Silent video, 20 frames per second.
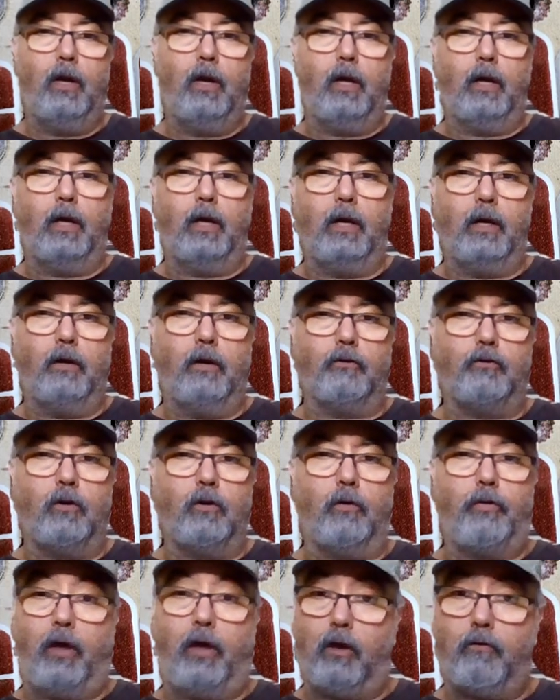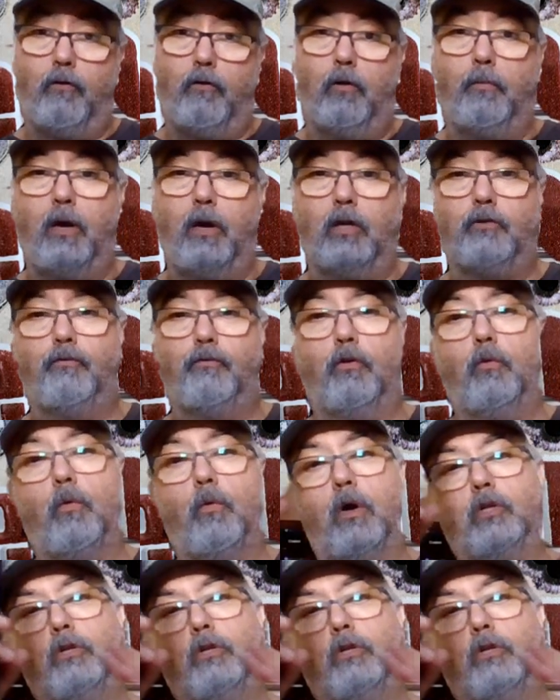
So thank you very much for watching my